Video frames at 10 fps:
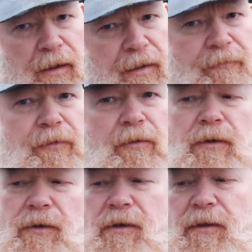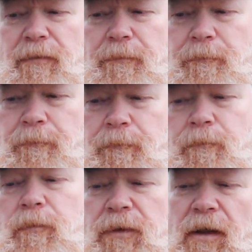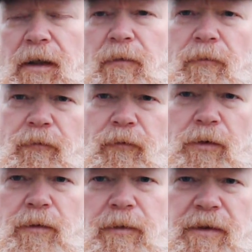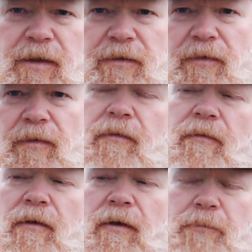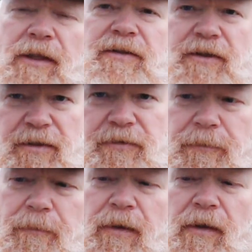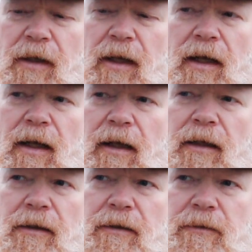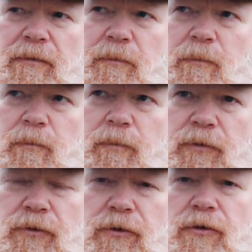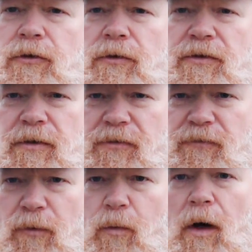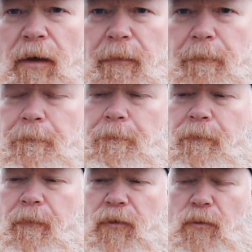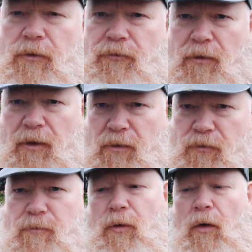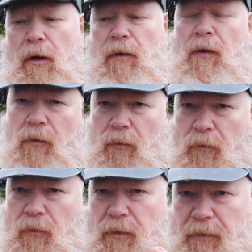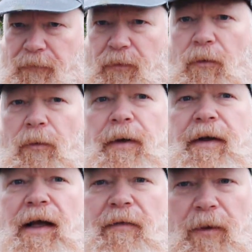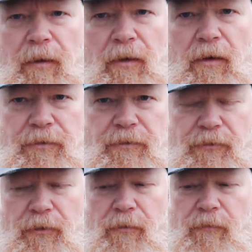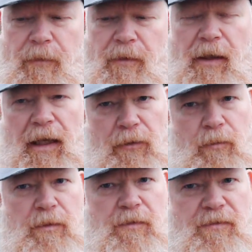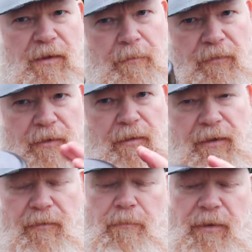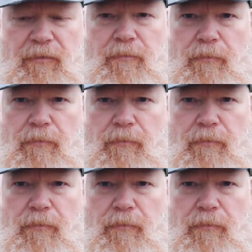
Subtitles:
If you're looking for a complete kit to cook just for one, you want to start out small, or if you already have a larger stove and you want something a little bit